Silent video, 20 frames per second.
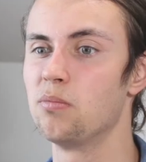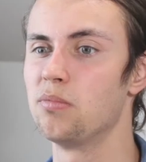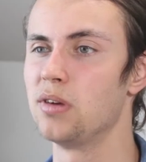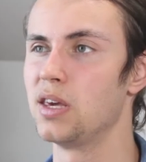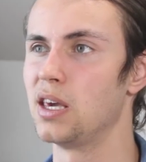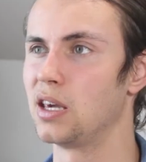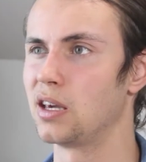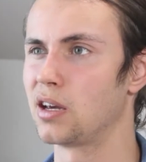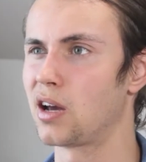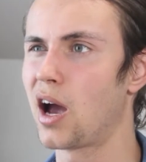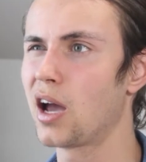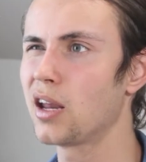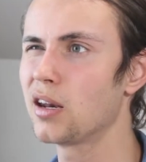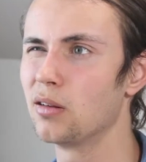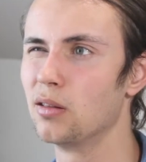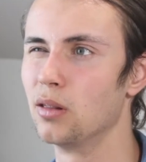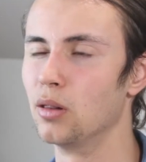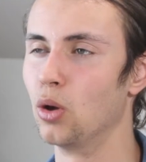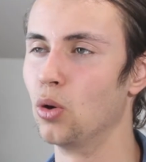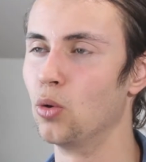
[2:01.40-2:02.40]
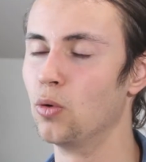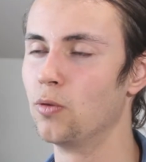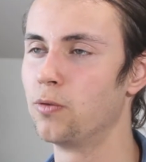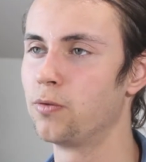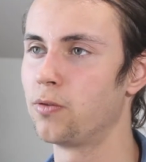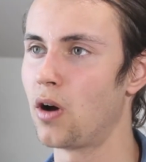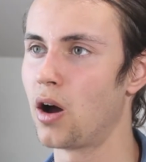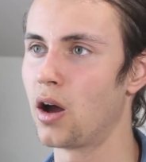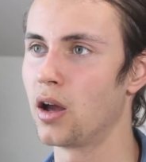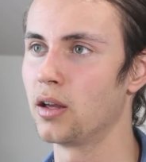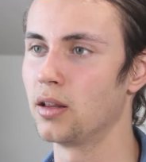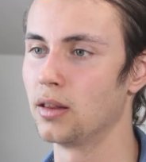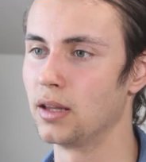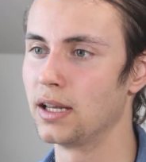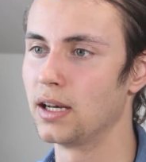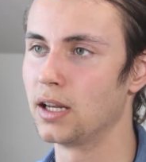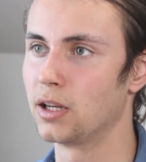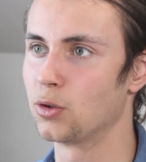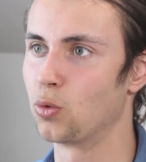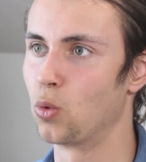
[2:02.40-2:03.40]
being kind of lo-fi,
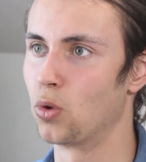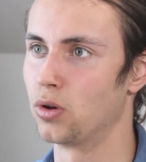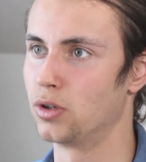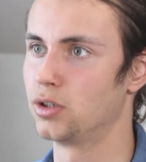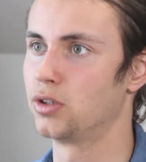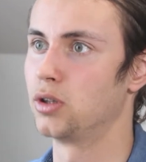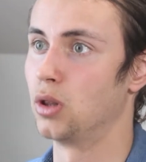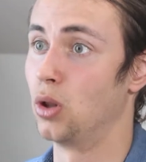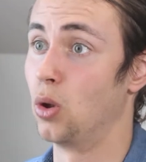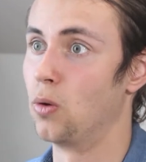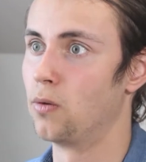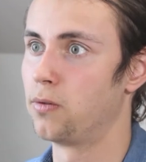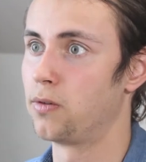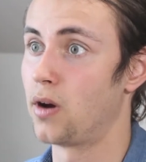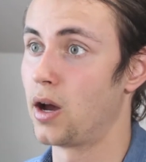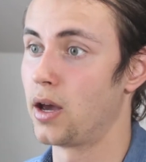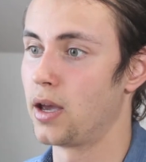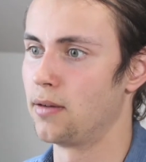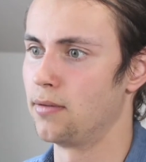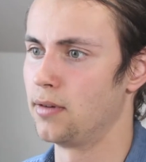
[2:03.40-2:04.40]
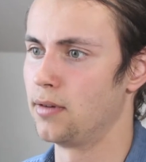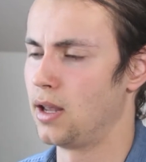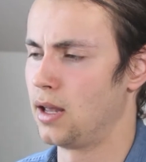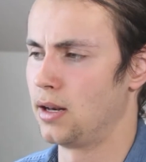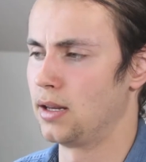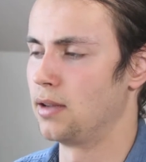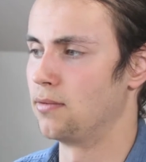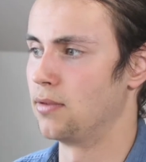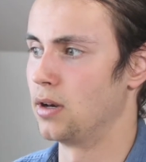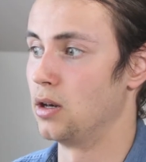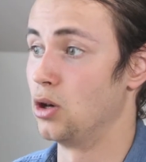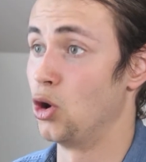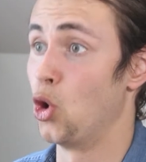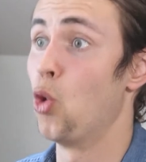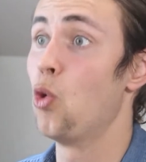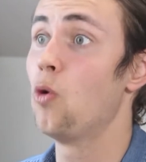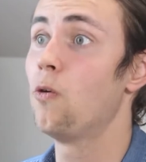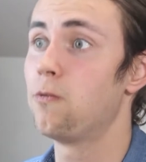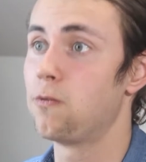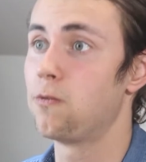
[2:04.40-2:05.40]
leaning towards lo-fi and even
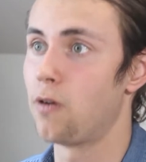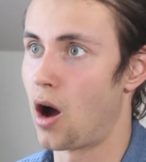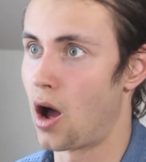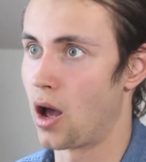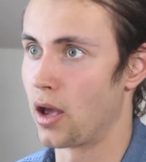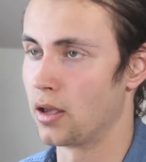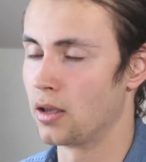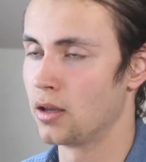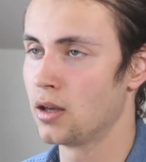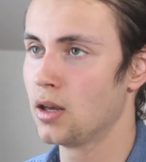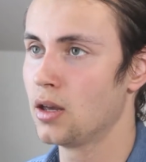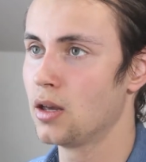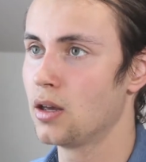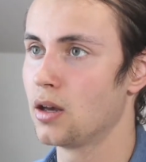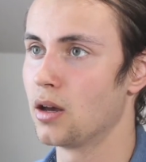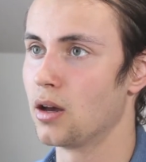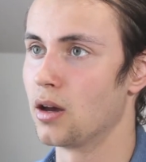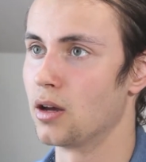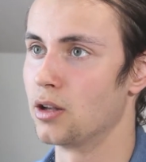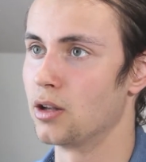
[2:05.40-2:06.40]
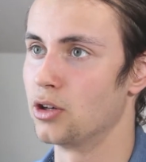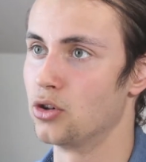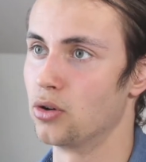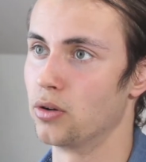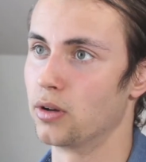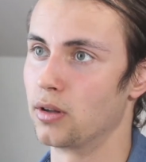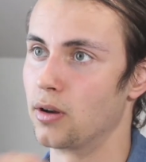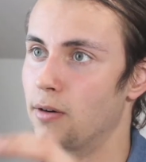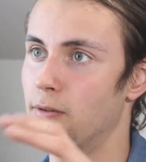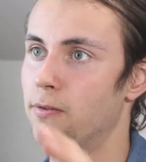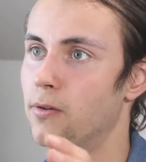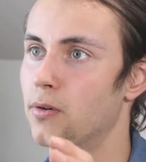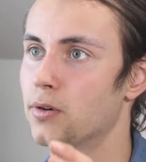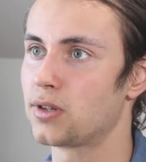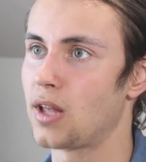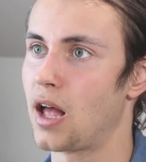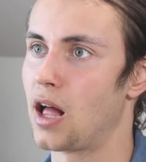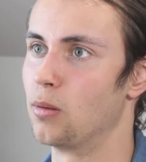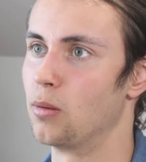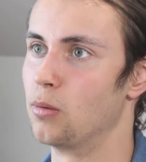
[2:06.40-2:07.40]
no-fi during their
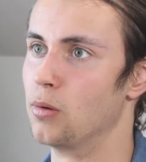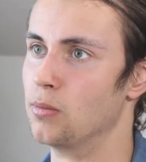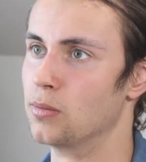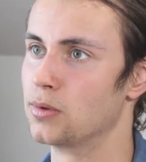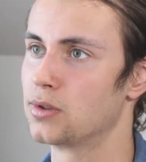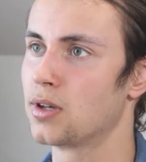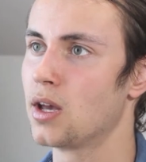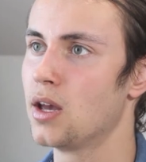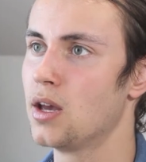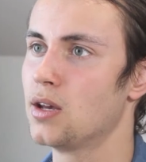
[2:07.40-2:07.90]
first albums.